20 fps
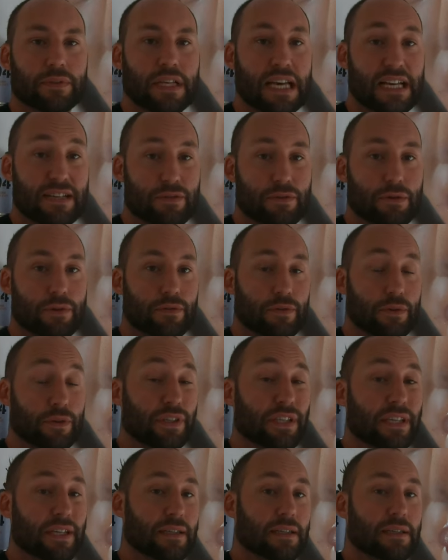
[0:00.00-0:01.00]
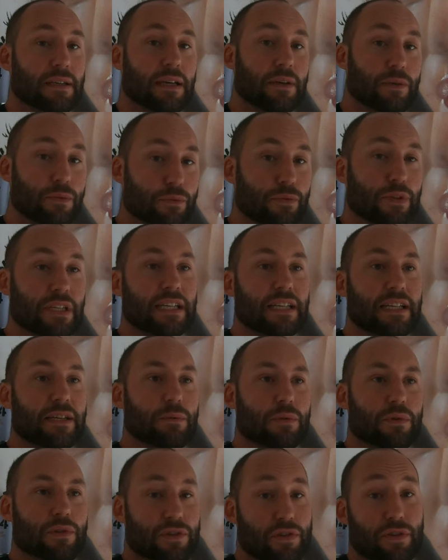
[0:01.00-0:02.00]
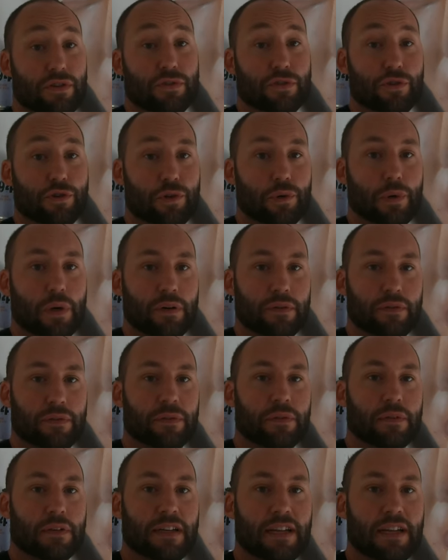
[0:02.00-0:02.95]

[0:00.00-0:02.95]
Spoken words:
an Astro for a year really was just to show off,